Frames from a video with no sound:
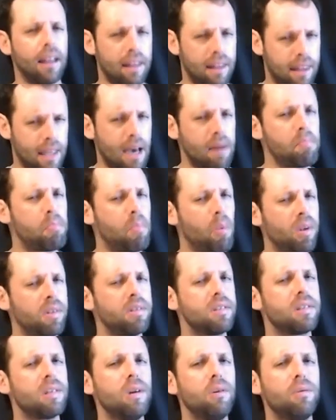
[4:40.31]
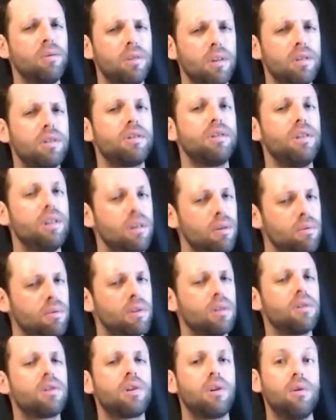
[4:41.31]
That one's known as
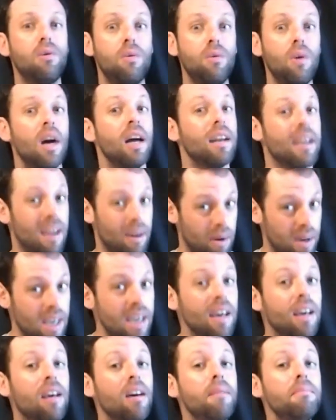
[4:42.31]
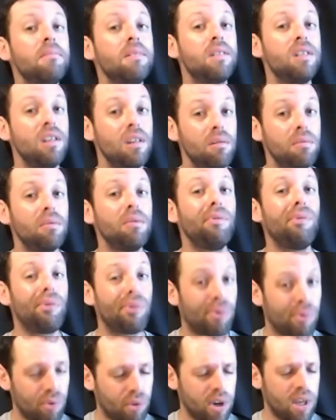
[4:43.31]
Newton 2. Now here comes Newton
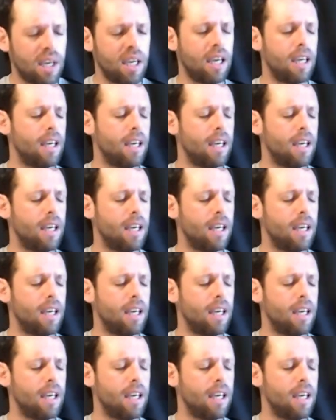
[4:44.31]
3.